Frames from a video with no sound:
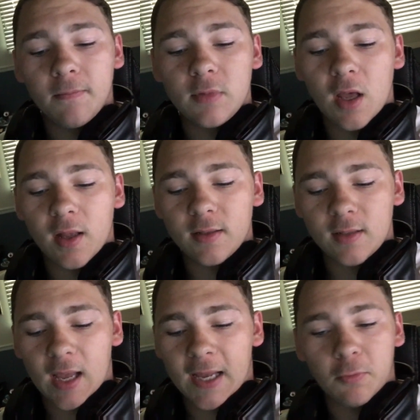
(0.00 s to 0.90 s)
I'm
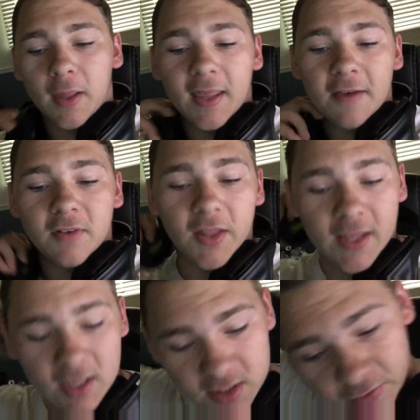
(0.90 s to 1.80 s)
done. I really have
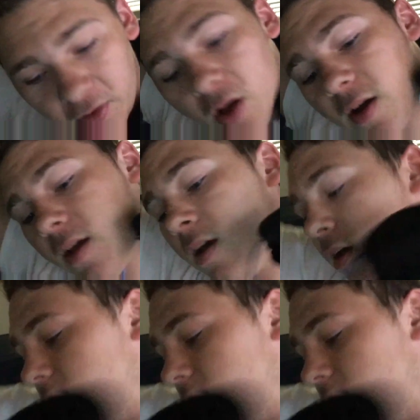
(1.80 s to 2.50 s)
nothing else to vlog.